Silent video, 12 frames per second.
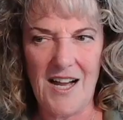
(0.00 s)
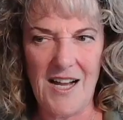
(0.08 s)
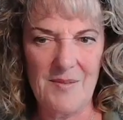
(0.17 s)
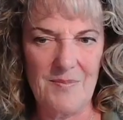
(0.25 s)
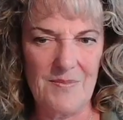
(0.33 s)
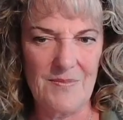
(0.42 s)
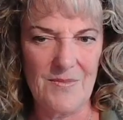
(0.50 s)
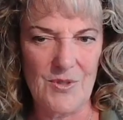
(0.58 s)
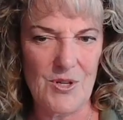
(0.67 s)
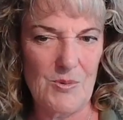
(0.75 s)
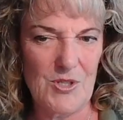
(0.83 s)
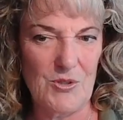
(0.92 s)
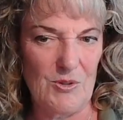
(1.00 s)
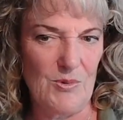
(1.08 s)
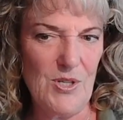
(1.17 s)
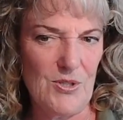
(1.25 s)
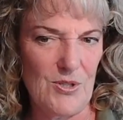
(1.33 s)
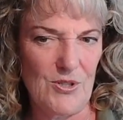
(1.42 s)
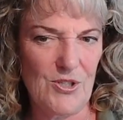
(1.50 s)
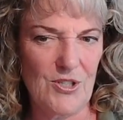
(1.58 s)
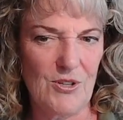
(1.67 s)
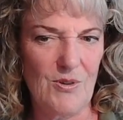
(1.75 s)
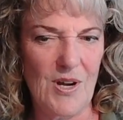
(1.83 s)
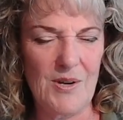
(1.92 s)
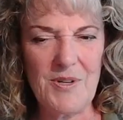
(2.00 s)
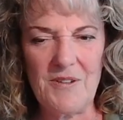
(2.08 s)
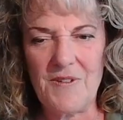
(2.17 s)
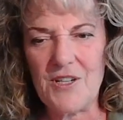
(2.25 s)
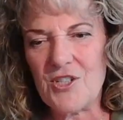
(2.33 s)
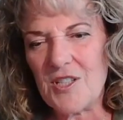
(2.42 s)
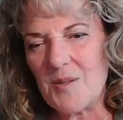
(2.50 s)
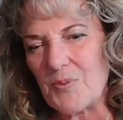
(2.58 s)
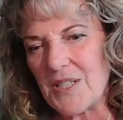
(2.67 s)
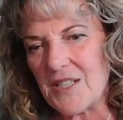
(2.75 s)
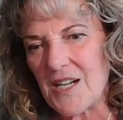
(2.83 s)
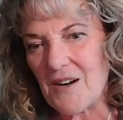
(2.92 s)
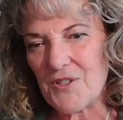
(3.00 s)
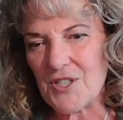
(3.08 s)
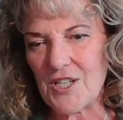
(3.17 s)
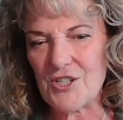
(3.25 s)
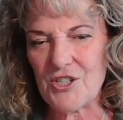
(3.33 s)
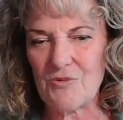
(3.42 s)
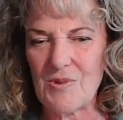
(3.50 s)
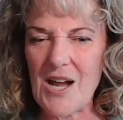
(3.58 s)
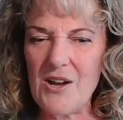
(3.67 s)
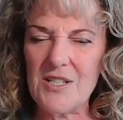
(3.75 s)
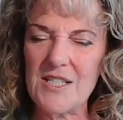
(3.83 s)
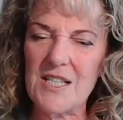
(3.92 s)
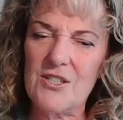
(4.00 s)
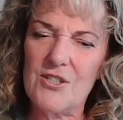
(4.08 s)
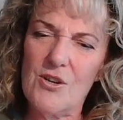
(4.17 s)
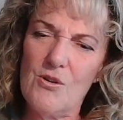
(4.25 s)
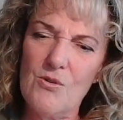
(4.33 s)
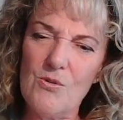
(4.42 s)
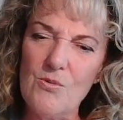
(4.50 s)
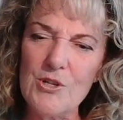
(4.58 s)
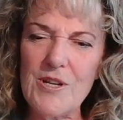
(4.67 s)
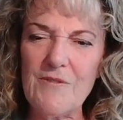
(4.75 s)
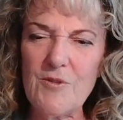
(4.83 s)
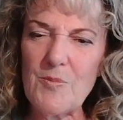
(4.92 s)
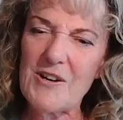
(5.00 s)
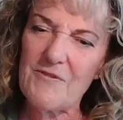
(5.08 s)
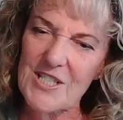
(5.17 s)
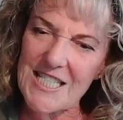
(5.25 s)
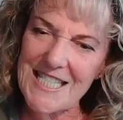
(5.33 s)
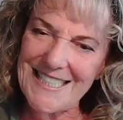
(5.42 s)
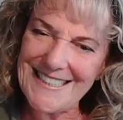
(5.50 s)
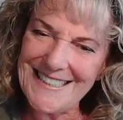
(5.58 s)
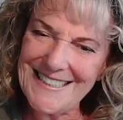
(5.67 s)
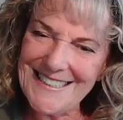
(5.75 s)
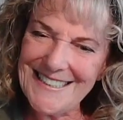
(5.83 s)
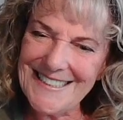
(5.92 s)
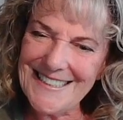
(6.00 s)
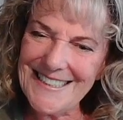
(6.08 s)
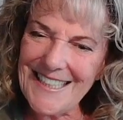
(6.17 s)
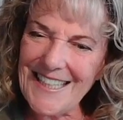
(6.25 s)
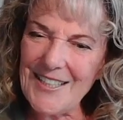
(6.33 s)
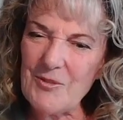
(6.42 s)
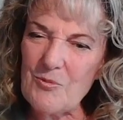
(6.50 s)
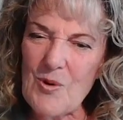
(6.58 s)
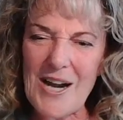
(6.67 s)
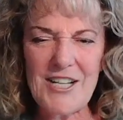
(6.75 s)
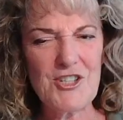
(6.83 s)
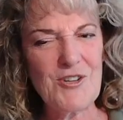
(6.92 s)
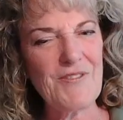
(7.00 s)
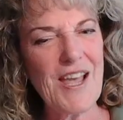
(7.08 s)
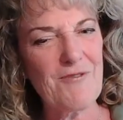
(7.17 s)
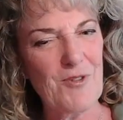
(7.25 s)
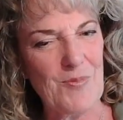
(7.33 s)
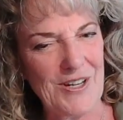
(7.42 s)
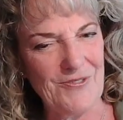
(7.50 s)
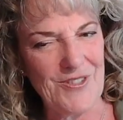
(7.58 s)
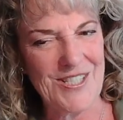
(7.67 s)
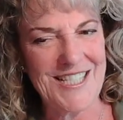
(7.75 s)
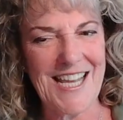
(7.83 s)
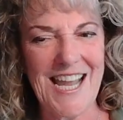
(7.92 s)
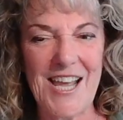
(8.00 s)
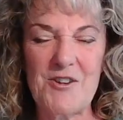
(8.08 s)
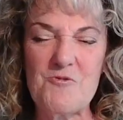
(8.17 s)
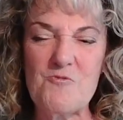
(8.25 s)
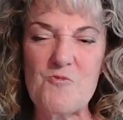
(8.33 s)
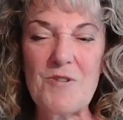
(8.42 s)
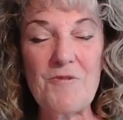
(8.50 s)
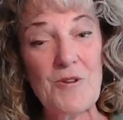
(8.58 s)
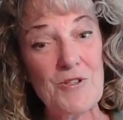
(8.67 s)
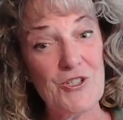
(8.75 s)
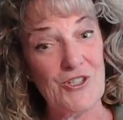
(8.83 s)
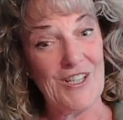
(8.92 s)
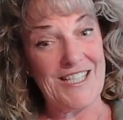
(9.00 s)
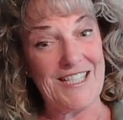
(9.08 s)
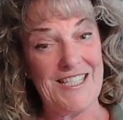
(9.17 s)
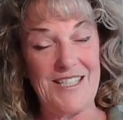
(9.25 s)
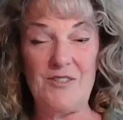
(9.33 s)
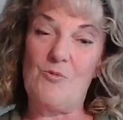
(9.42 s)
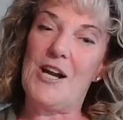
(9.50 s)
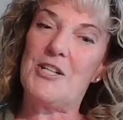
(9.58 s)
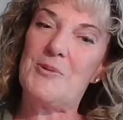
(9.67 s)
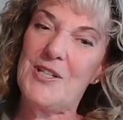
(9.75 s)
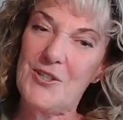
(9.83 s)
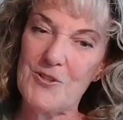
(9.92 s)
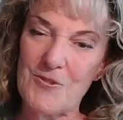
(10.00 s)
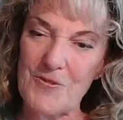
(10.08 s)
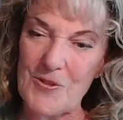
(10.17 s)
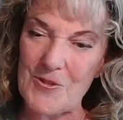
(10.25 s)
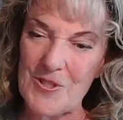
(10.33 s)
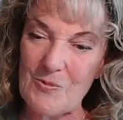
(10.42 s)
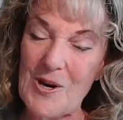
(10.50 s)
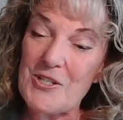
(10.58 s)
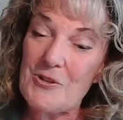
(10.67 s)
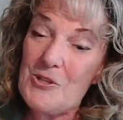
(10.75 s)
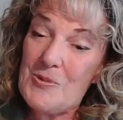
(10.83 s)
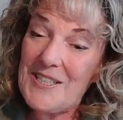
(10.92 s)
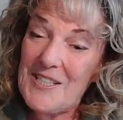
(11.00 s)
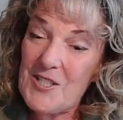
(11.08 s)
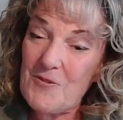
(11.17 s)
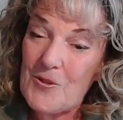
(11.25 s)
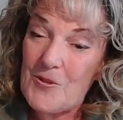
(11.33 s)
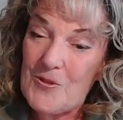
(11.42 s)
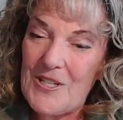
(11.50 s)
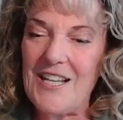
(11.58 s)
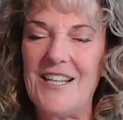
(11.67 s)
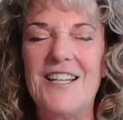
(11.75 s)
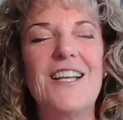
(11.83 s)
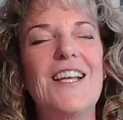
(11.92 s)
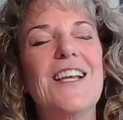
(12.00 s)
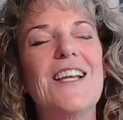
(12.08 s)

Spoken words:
I was always doing research. So I would eventually bring the conversation around and say, so what'd you have for breakfast? And why did you have that for breakfast? And what foods do you like to eat? And why do you eat those foods? And why don't you eat this food? And